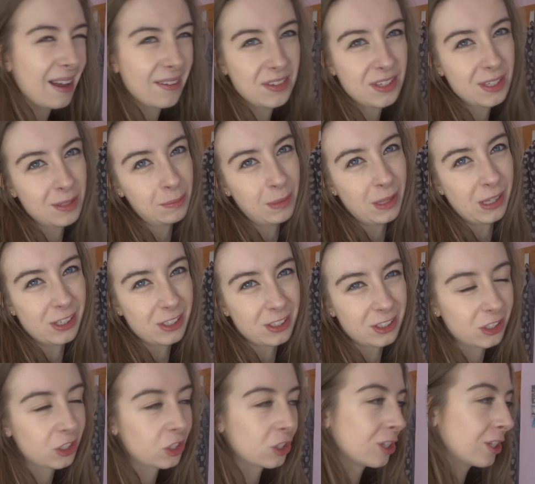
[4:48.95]
some
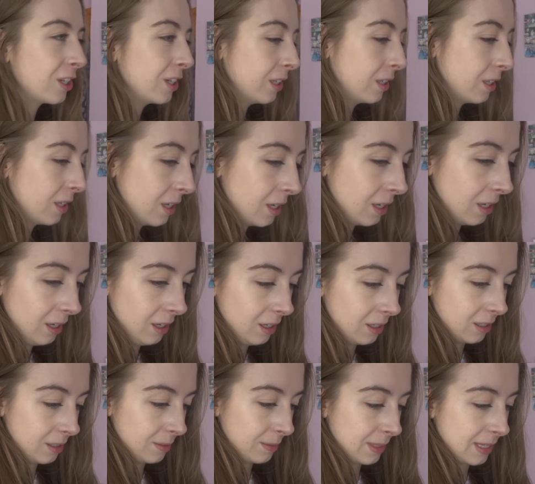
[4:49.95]
lunch
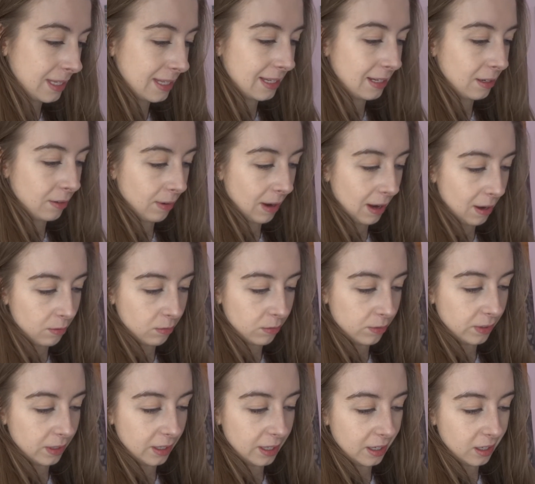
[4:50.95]
and sit around
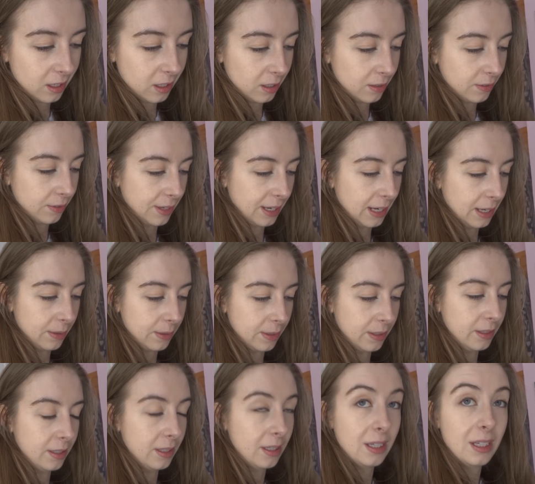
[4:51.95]
for like half an
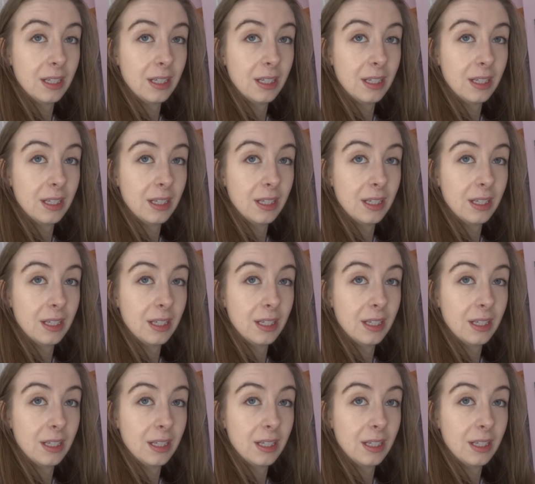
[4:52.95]
hour